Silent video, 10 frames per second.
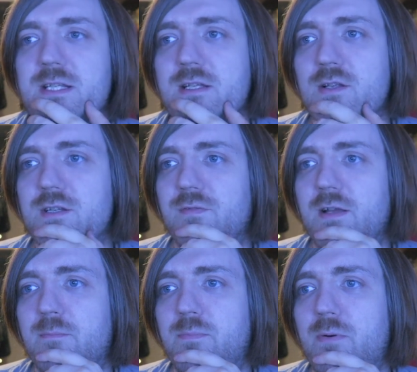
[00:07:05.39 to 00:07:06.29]
There's lots of
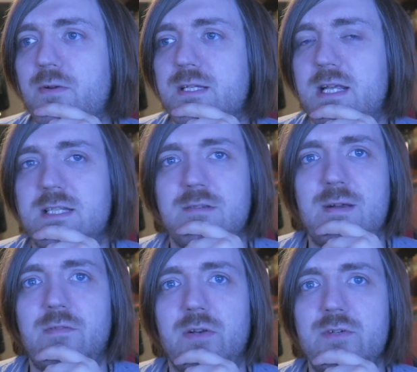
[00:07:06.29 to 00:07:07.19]
like protesting
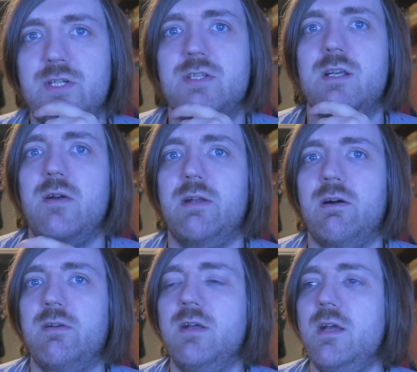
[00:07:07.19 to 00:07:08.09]
revolutions going
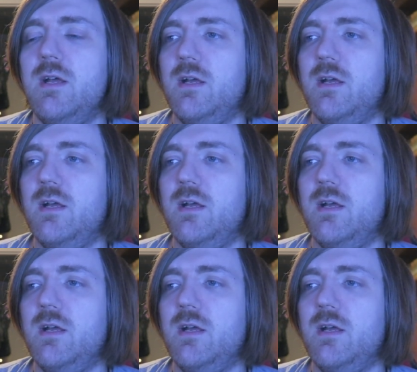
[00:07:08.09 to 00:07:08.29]
on